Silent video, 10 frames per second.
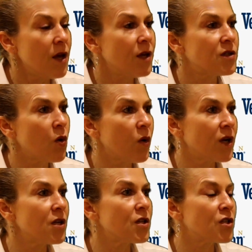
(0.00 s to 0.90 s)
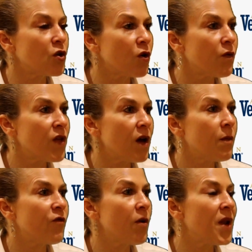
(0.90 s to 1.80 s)
is going to serve
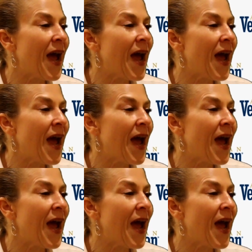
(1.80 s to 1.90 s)
them from an